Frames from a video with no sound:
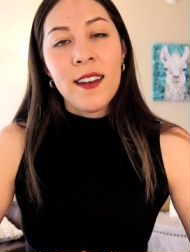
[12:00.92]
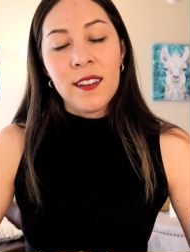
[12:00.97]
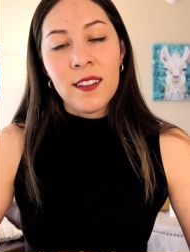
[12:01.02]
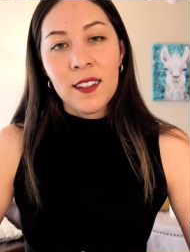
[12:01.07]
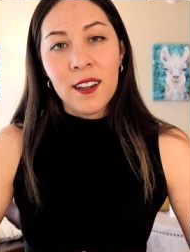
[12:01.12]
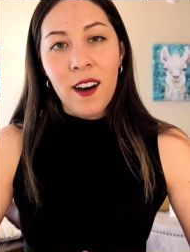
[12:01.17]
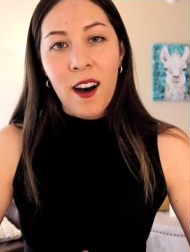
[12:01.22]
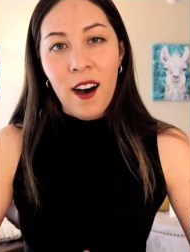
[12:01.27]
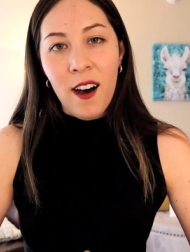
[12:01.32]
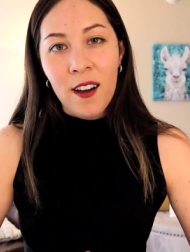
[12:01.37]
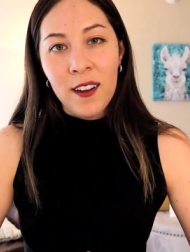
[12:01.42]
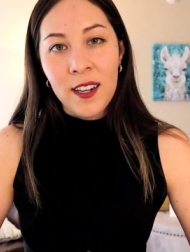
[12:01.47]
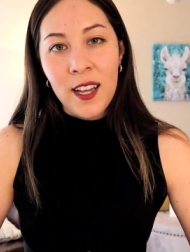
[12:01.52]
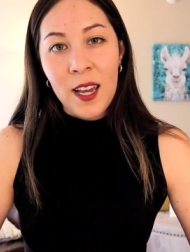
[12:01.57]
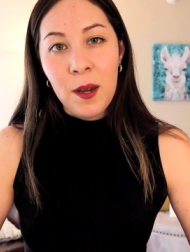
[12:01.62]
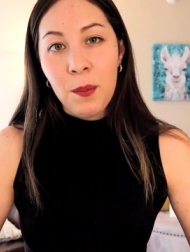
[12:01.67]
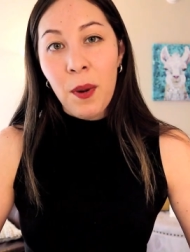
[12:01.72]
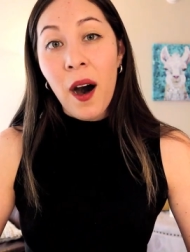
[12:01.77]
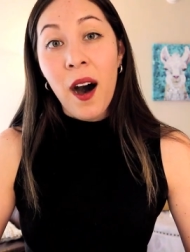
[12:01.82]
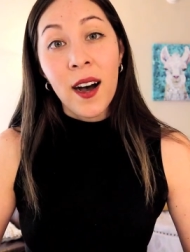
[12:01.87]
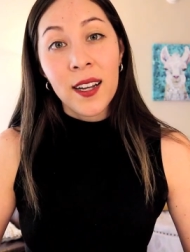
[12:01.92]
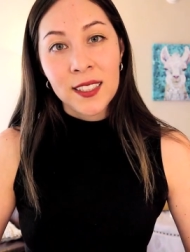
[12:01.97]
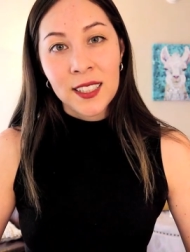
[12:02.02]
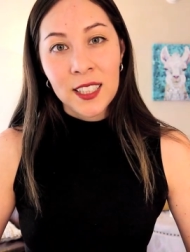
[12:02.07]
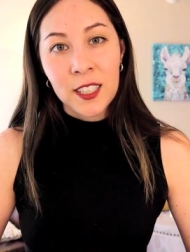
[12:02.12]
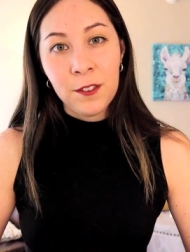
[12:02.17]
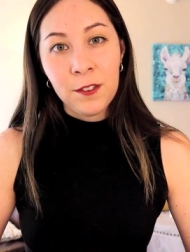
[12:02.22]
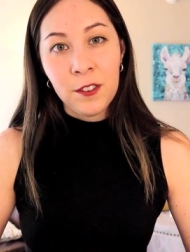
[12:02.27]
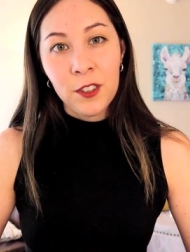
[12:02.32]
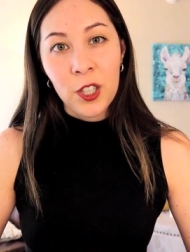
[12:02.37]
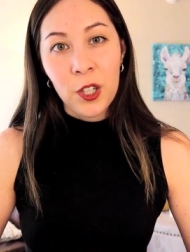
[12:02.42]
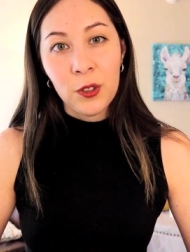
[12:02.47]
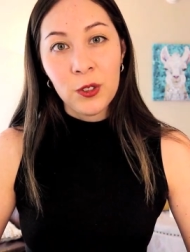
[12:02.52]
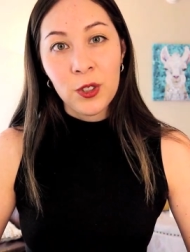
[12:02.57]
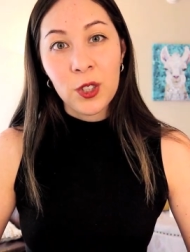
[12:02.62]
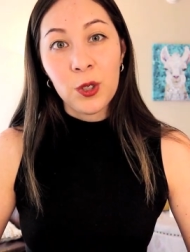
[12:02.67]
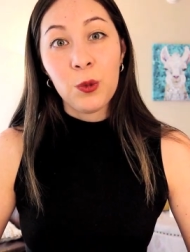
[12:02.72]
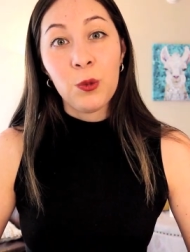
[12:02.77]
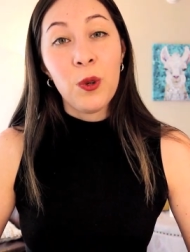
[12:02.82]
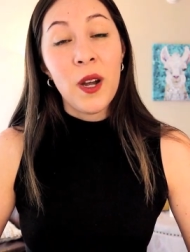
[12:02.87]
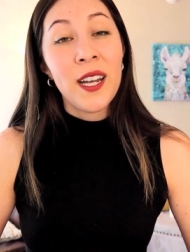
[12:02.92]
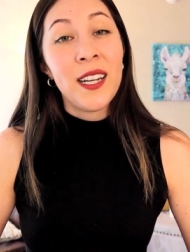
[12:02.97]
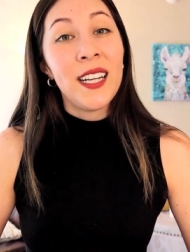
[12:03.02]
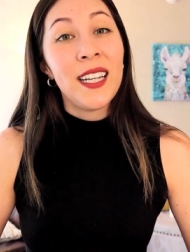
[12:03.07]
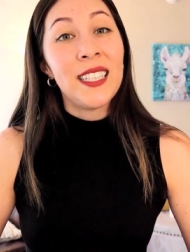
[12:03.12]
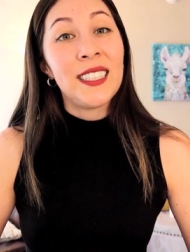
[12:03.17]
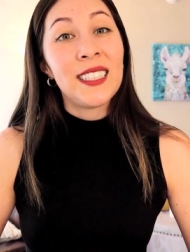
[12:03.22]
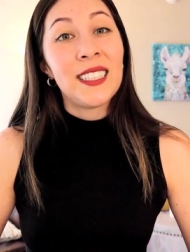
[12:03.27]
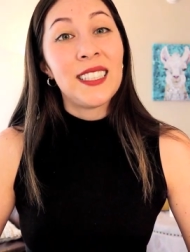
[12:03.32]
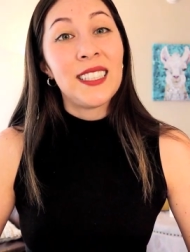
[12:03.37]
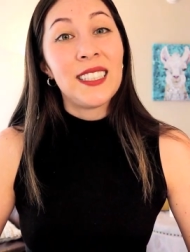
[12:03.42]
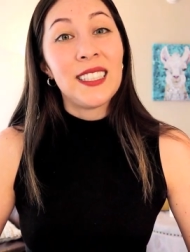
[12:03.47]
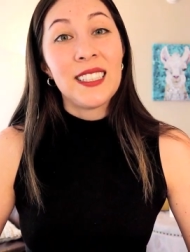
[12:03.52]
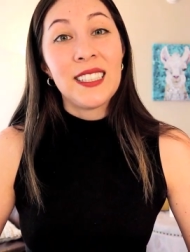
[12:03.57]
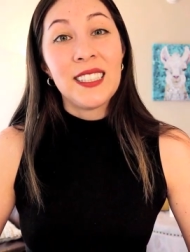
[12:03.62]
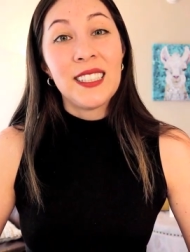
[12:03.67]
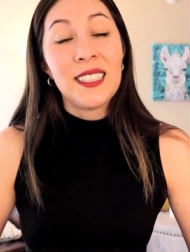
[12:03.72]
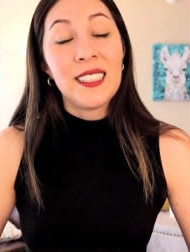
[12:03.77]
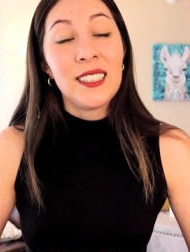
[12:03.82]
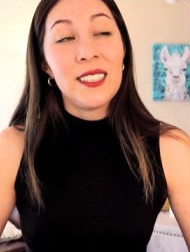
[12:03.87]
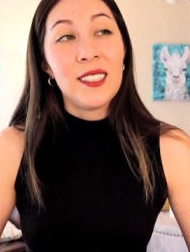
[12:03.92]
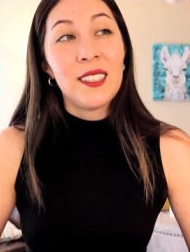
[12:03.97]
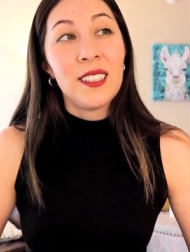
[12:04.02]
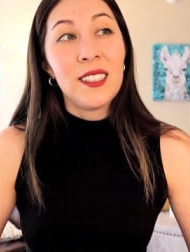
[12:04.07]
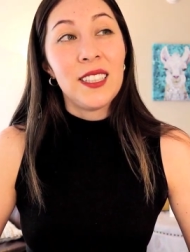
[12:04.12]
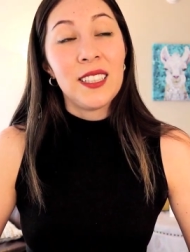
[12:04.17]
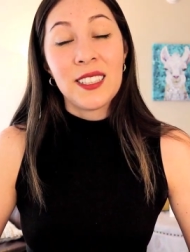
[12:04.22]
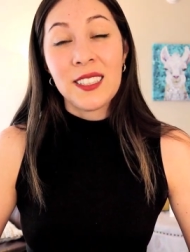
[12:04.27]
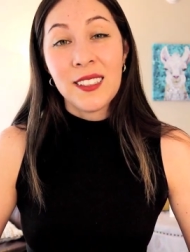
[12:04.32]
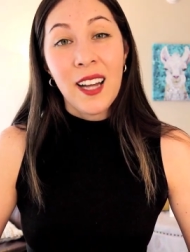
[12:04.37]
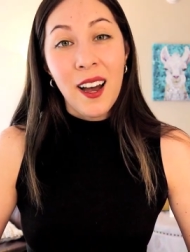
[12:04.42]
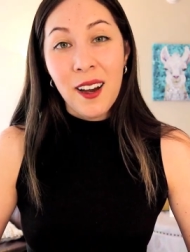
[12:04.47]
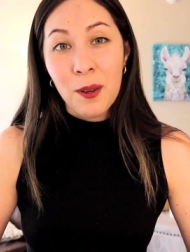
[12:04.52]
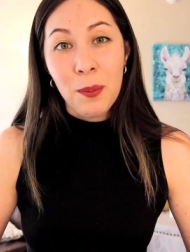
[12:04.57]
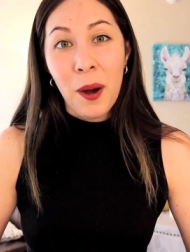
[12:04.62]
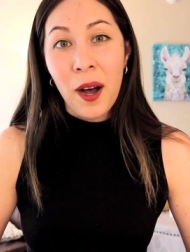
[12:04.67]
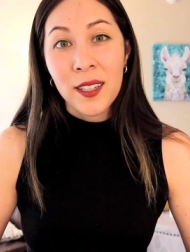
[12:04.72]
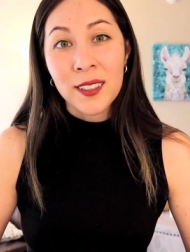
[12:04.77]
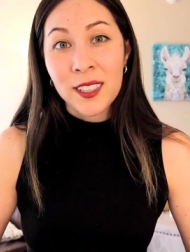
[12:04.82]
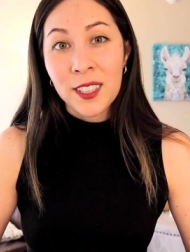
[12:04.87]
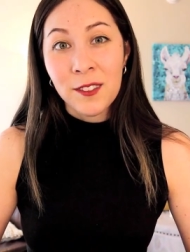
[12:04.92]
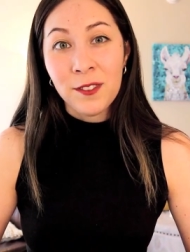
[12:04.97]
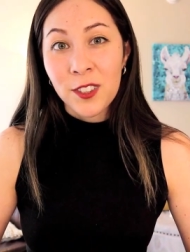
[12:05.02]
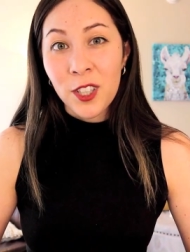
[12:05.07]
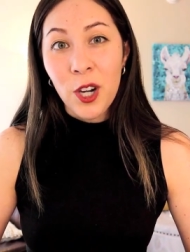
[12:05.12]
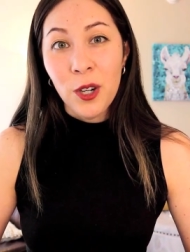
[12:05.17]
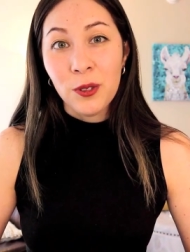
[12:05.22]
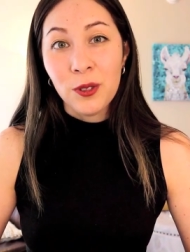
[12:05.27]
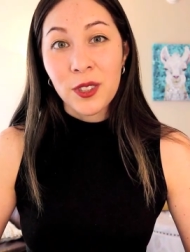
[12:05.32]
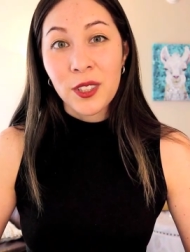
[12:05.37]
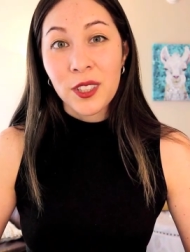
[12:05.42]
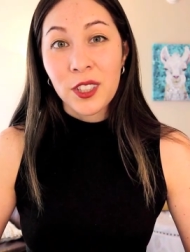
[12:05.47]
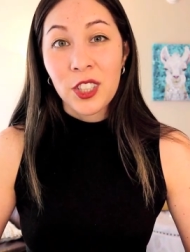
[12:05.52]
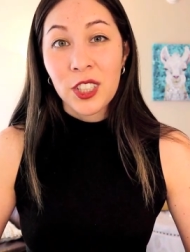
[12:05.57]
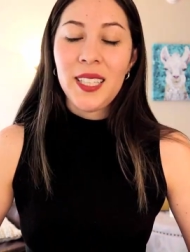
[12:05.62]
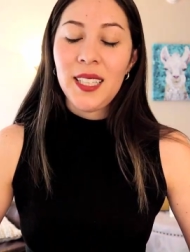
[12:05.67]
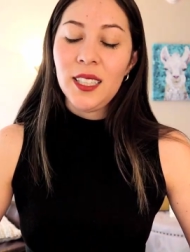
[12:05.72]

end on a positive note when it's it's not a positive note.